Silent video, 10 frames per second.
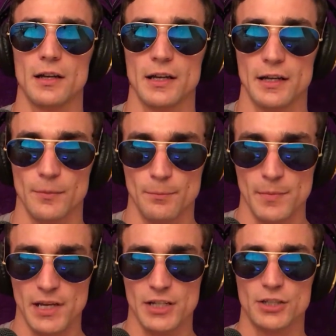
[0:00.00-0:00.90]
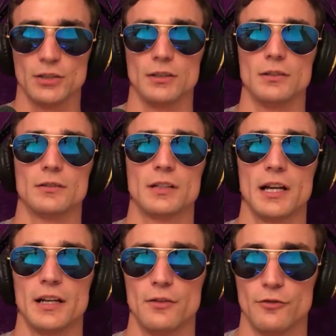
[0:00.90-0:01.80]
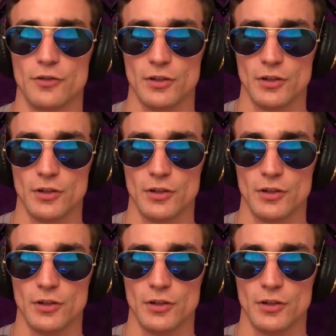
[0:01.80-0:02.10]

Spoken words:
had a major kind of